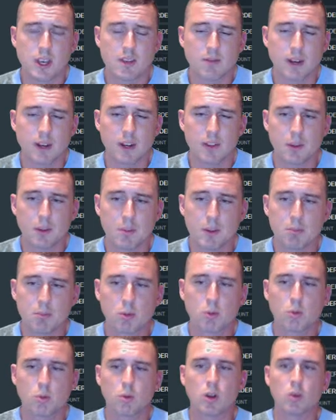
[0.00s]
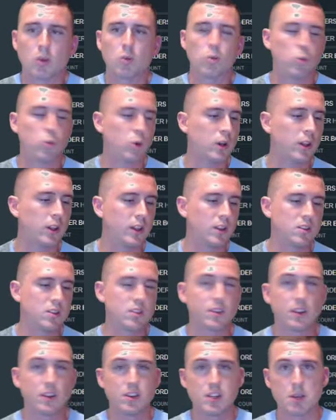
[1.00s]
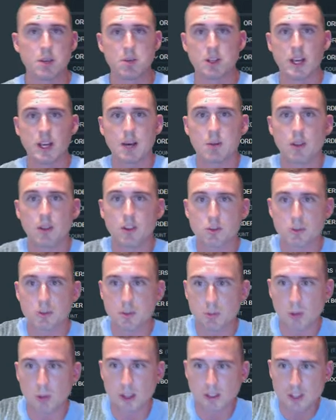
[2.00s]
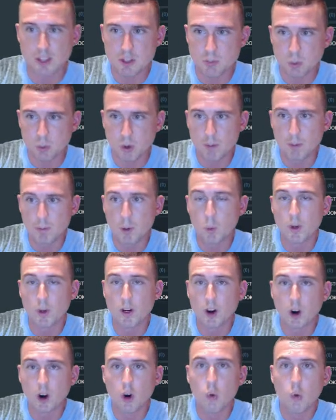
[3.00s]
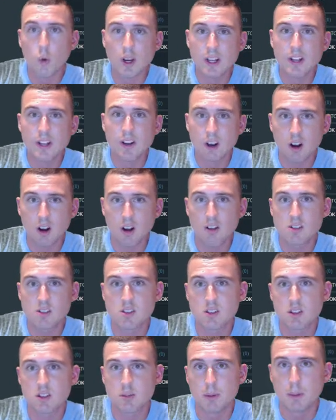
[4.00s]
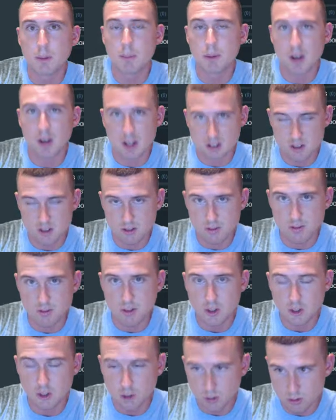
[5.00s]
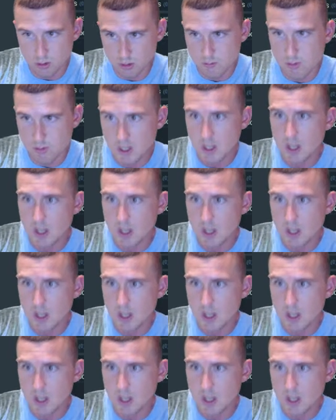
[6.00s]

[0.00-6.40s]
I don't think people are really listening to Jamie Dimon and those people at this point, but we are waiting on some positive news.